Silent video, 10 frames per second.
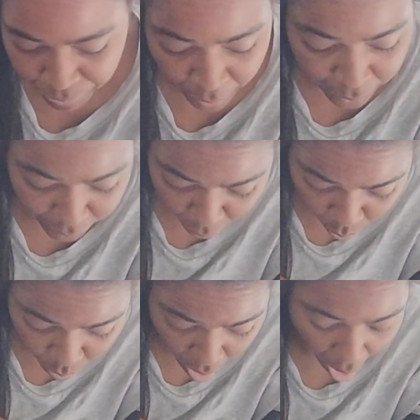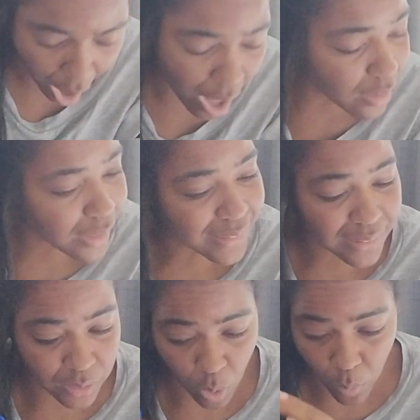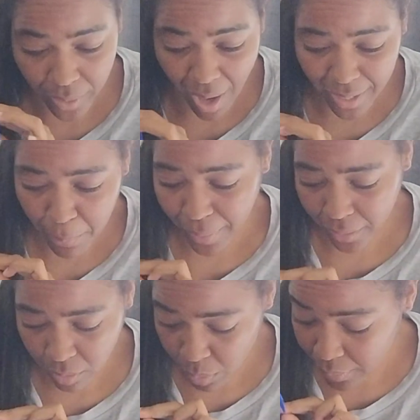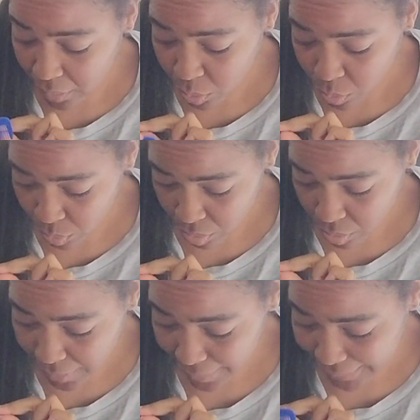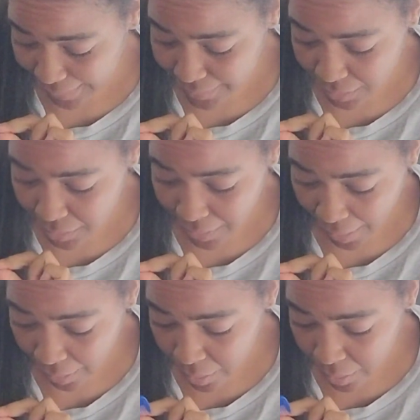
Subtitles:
So all of this is going on, and I'm like, you know what, cool. Because at the end of the day,